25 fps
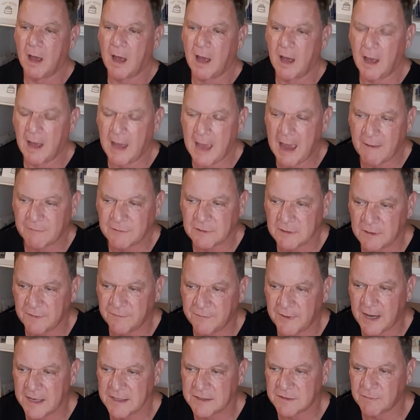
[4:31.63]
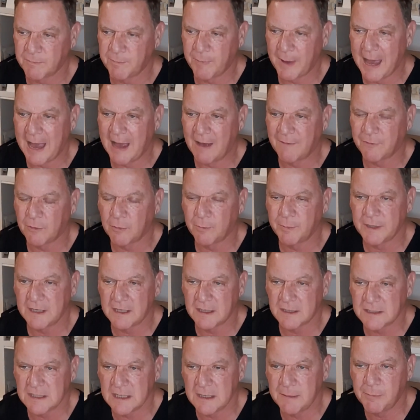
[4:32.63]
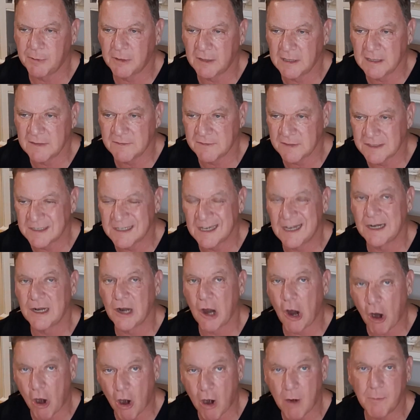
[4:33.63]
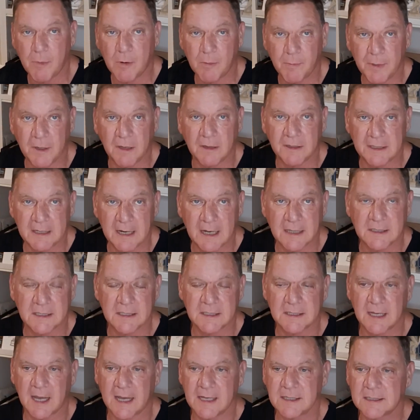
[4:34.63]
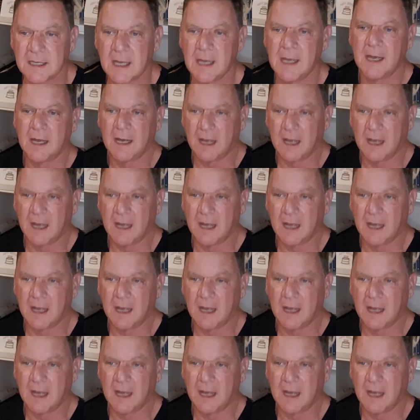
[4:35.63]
uh, after the advice of Pavel, because he believes it's an armor building exercise